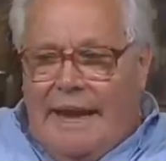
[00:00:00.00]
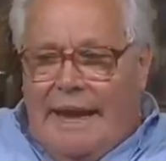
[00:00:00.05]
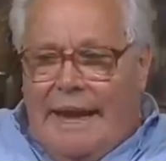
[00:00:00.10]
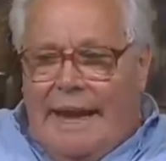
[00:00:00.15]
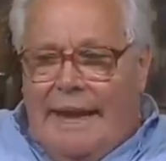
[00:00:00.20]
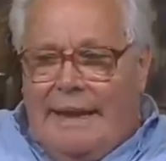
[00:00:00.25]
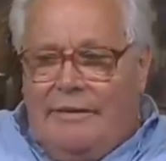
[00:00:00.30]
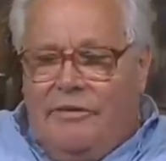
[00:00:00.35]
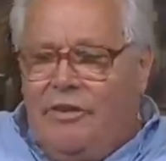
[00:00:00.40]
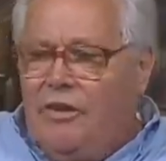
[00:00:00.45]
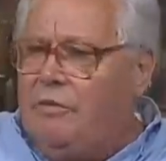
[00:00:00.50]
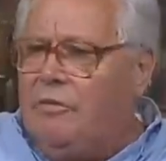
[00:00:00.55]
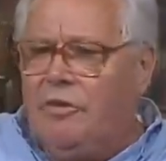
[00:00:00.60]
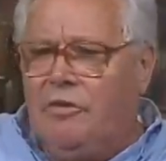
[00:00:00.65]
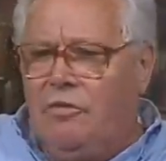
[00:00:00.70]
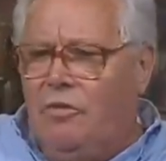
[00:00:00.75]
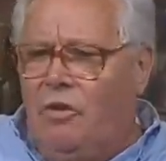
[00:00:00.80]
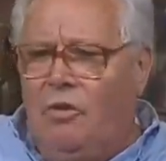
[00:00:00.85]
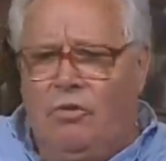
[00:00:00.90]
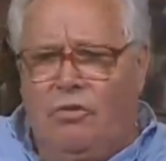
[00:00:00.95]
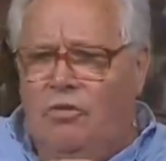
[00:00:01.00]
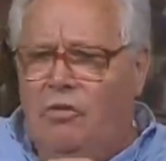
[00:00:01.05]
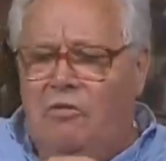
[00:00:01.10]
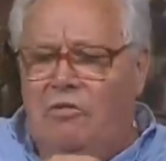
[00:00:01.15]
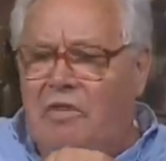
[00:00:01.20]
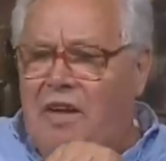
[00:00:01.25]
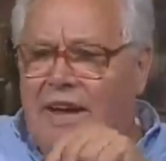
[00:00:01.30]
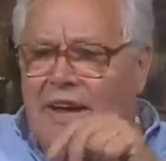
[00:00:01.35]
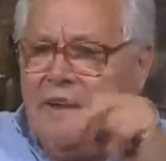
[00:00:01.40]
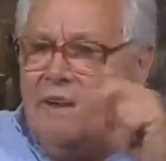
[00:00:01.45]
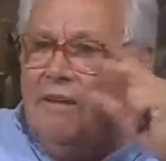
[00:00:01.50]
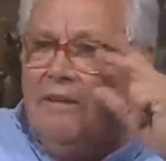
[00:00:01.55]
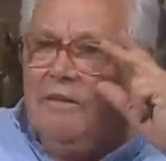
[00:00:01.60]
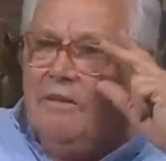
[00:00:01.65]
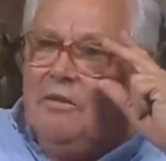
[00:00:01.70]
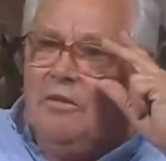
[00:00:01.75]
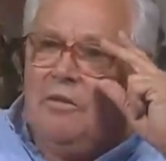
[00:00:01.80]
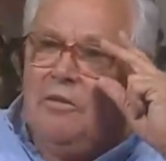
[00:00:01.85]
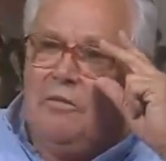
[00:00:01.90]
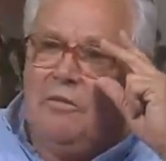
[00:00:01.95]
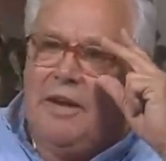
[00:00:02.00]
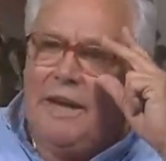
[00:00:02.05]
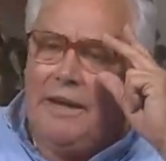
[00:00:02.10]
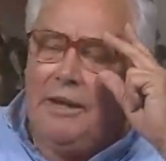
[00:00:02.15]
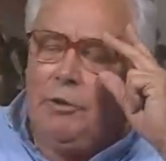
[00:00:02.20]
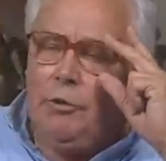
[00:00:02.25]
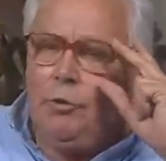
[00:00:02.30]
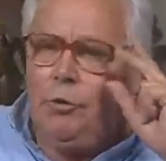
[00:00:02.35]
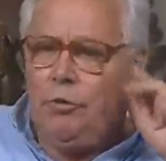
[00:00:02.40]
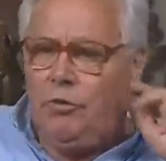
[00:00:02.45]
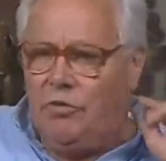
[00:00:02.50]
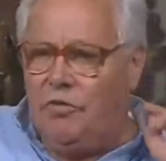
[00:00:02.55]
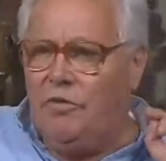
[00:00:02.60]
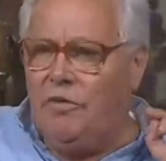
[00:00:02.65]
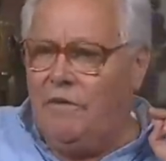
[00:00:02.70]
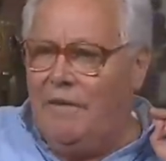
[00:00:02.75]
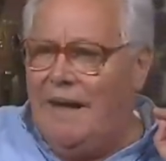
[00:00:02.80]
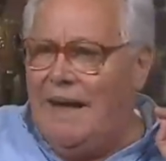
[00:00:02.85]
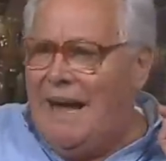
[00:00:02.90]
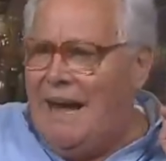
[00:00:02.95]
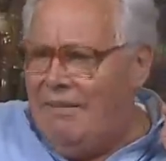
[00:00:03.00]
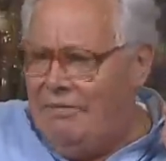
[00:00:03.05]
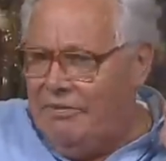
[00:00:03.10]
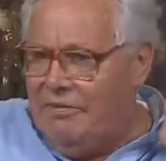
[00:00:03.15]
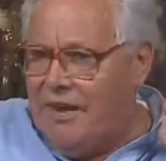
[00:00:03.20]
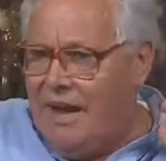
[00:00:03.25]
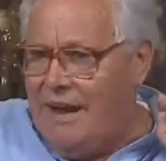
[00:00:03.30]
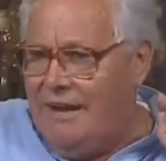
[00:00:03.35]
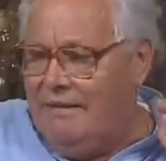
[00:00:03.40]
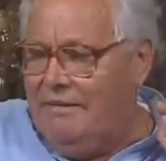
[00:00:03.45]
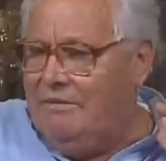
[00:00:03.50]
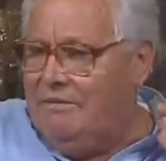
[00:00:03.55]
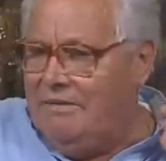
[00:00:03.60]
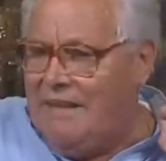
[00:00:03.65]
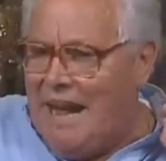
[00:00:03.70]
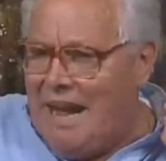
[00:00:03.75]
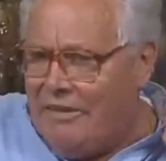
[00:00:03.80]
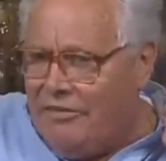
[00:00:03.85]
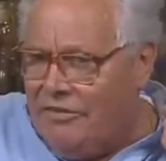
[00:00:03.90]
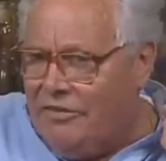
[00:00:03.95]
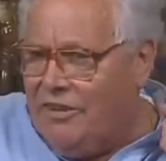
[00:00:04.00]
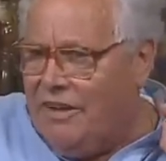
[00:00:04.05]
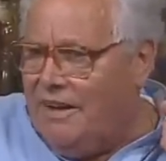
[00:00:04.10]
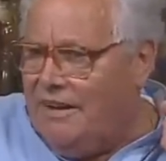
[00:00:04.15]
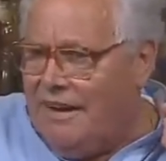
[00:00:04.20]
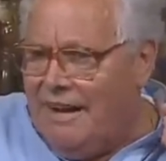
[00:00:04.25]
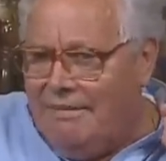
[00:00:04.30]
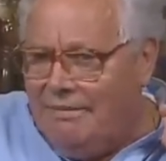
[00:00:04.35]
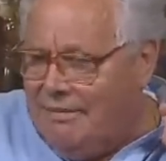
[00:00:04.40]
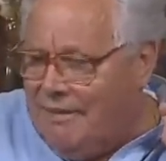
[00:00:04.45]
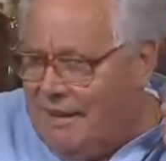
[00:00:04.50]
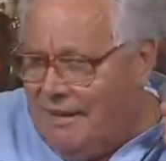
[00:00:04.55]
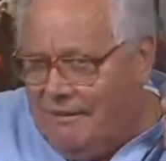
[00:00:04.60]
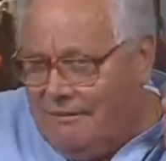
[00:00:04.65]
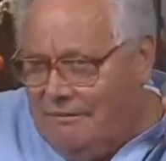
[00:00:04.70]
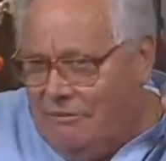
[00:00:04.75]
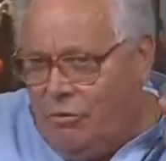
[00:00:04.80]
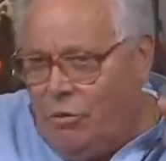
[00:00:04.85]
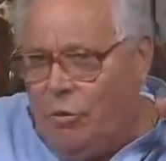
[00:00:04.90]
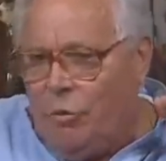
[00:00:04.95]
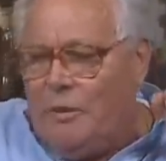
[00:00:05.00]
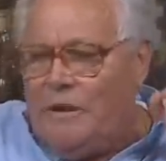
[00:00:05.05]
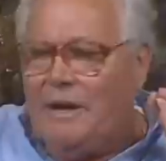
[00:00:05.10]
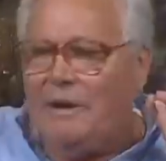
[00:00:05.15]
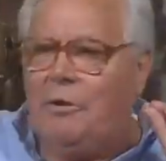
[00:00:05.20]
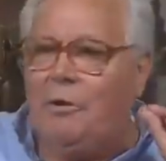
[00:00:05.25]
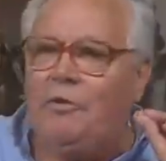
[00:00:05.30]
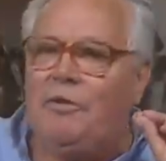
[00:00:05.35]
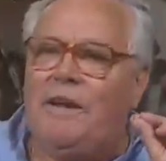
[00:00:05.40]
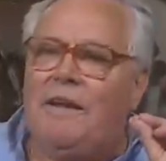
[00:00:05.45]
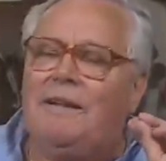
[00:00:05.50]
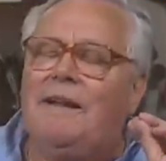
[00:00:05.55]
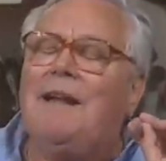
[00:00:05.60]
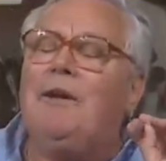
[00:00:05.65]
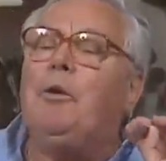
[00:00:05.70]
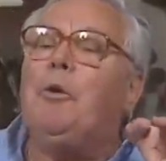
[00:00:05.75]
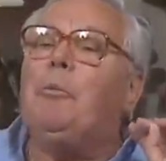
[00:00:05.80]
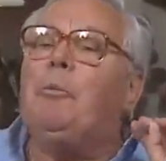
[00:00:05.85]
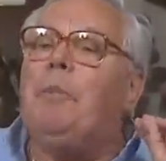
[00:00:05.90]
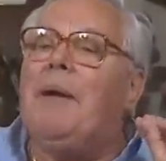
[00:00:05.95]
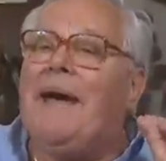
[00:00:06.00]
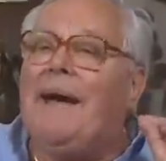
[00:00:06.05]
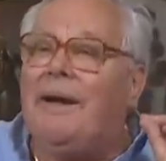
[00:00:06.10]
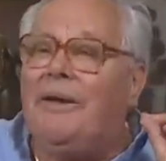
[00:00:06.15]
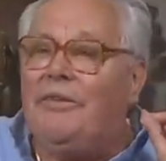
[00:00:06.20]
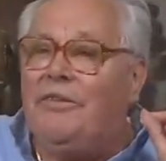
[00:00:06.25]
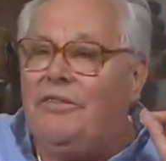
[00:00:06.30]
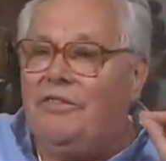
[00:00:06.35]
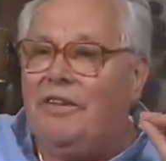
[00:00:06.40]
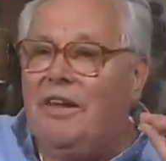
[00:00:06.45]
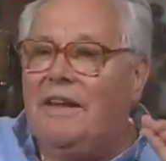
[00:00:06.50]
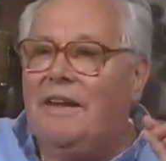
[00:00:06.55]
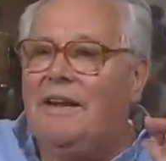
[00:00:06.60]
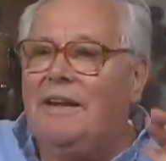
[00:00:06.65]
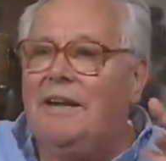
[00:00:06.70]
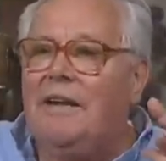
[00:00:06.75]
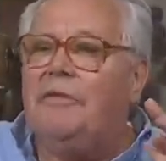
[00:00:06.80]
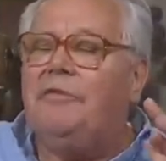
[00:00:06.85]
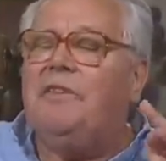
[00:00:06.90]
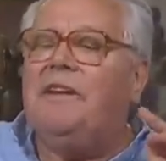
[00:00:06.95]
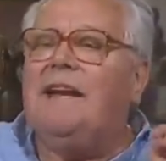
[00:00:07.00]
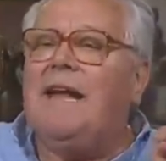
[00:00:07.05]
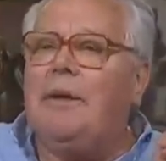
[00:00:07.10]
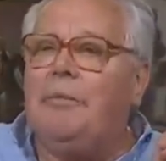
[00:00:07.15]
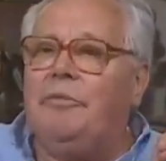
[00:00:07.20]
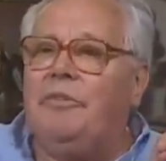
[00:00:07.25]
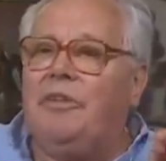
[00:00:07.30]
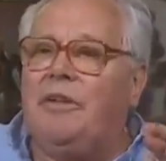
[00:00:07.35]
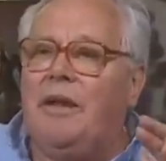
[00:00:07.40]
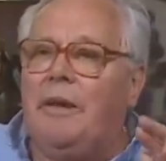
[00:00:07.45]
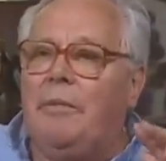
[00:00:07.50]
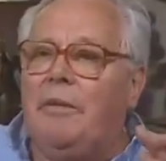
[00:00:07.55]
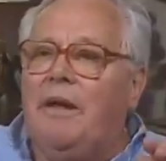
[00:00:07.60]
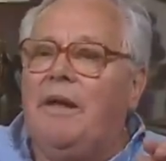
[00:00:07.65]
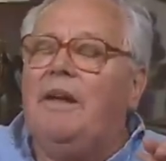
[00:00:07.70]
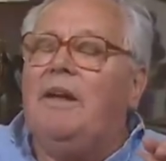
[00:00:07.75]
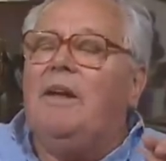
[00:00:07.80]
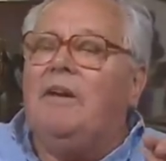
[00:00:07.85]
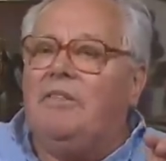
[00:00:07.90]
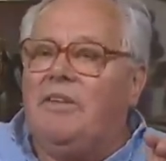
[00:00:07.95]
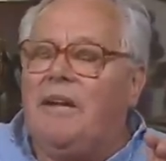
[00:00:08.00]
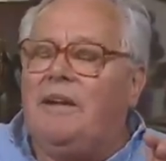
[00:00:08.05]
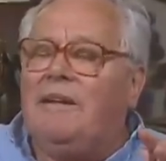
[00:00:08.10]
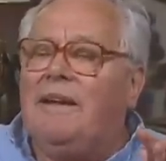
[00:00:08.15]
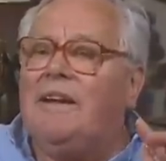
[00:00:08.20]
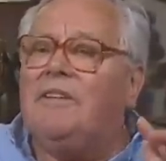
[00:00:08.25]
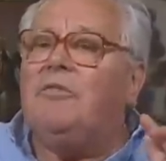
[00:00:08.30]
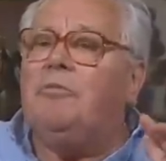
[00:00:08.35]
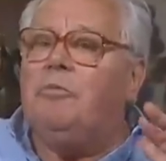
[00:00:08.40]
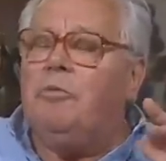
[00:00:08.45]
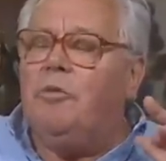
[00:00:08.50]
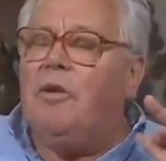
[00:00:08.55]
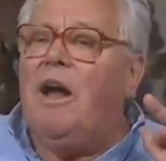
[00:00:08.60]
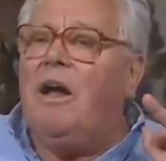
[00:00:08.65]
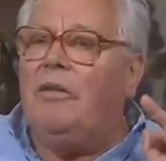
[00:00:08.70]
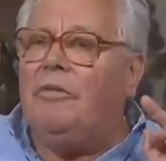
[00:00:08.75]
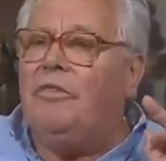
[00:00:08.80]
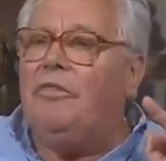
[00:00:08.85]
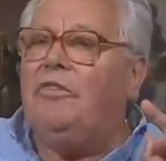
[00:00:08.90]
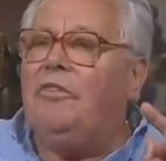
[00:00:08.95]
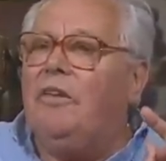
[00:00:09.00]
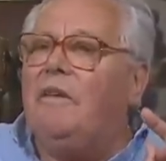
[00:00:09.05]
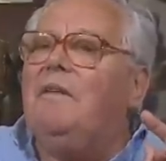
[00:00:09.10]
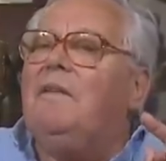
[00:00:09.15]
and she was also very, very good anti-Nazi and anti-German and all that. And her parents lived in Amsterdam. Said, let's put Hans